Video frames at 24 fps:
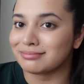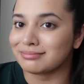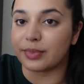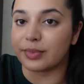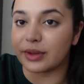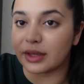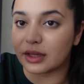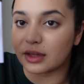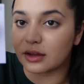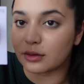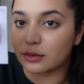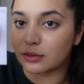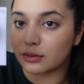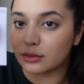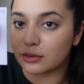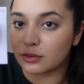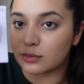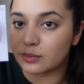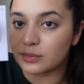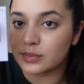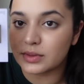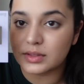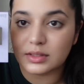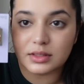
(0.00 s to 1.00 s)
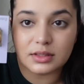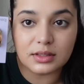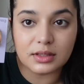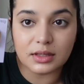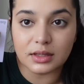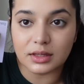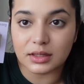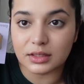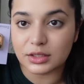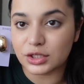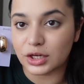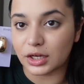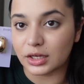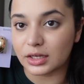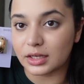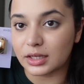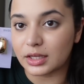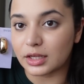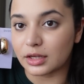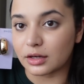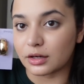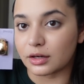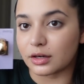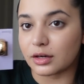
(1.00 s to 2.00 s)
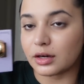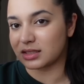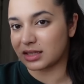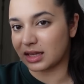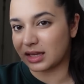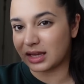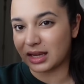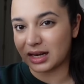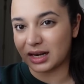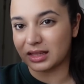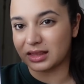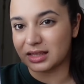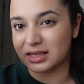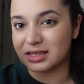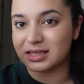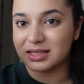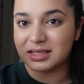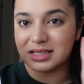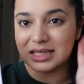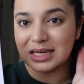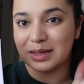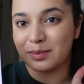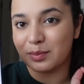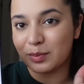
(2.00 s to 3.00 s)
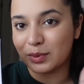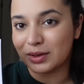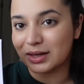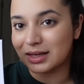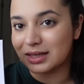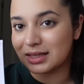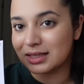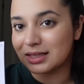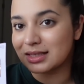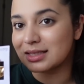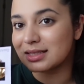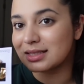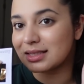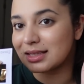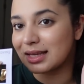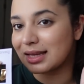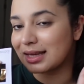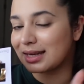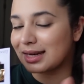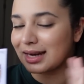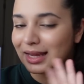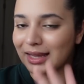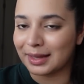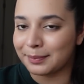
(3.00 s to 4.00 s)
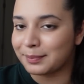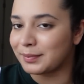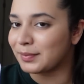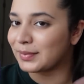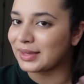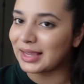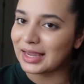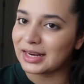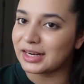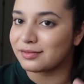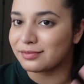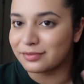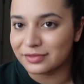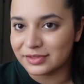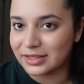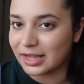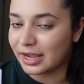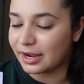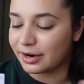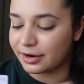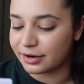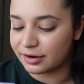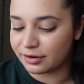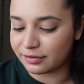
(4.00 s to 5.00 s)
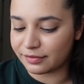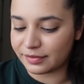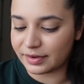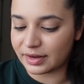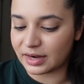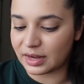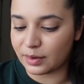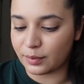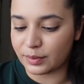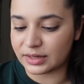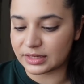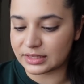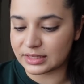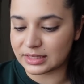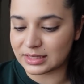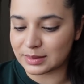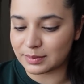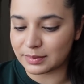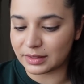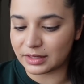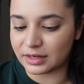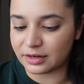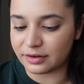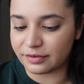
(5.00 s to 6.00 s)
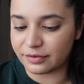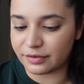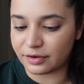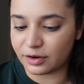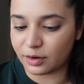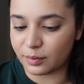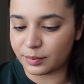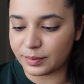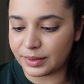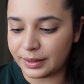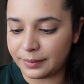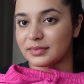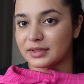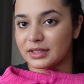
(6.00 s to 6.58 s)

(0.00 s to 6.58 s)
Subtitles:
Big hoops. Chunkier. So I get like the slim ones, and like, I'm kind of tired of it. I want to see something different on me.